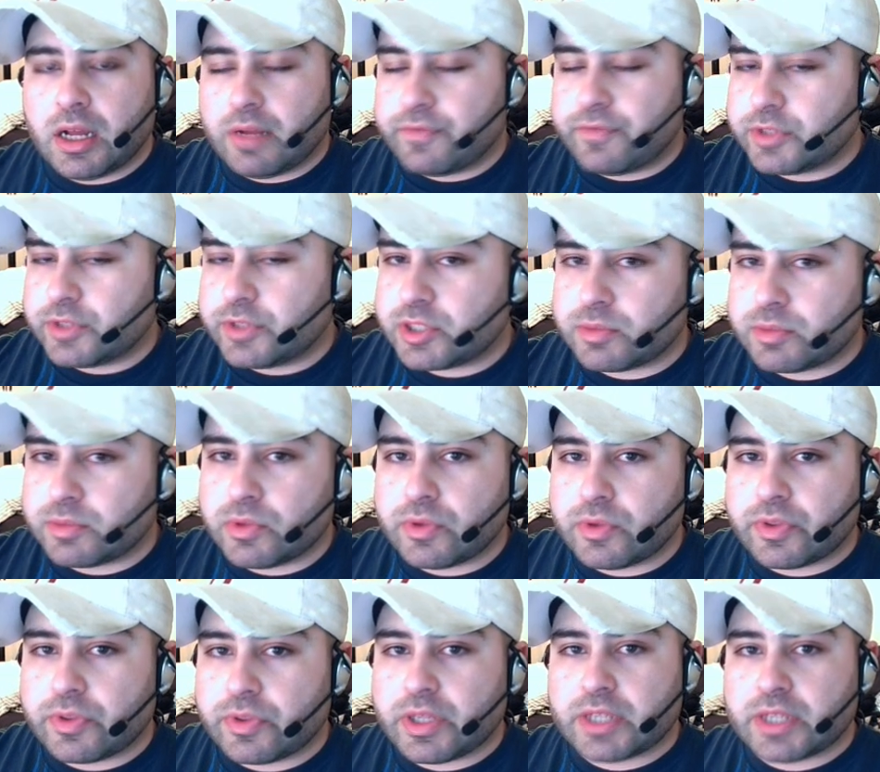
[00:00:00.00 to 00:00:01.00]
for
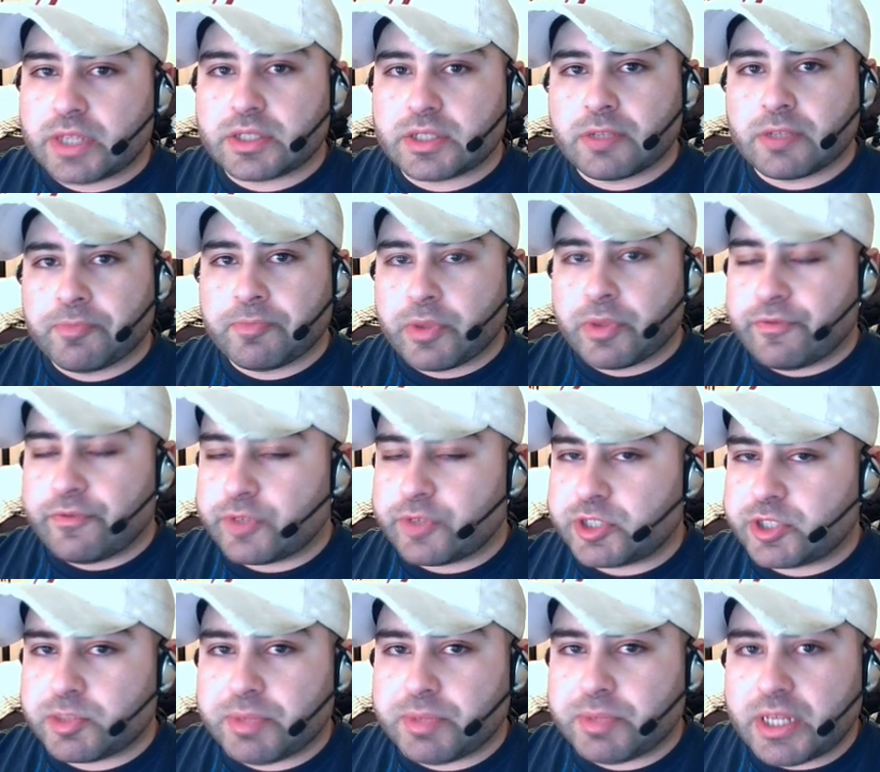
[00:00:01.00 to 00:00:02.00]
smoothness, for
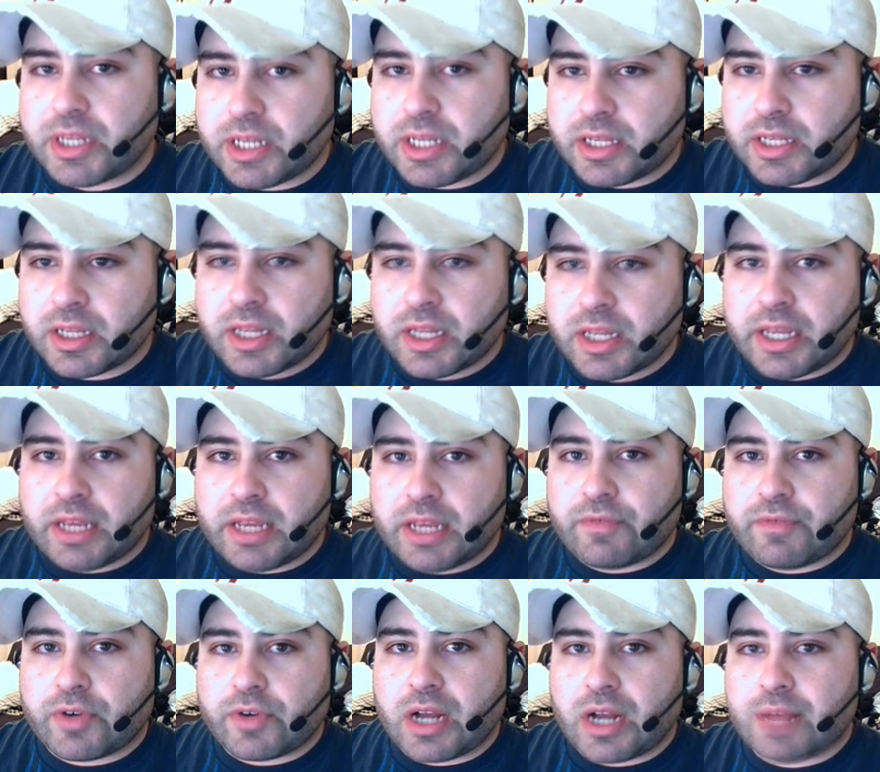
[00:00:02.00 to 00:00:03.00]
speed,
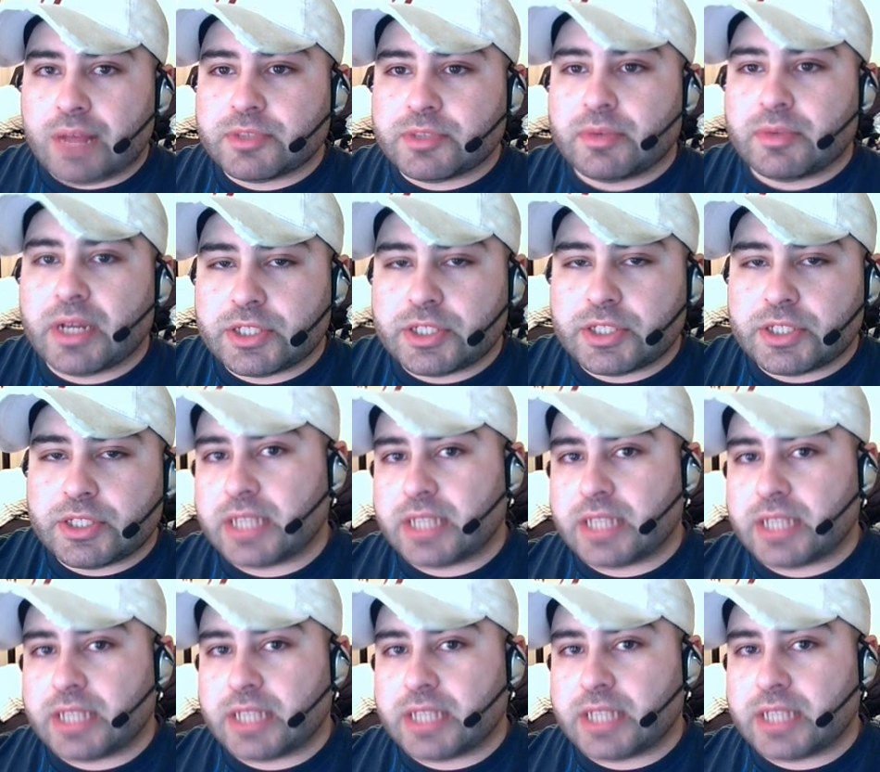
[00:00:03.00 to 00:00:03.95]
and for optimized use.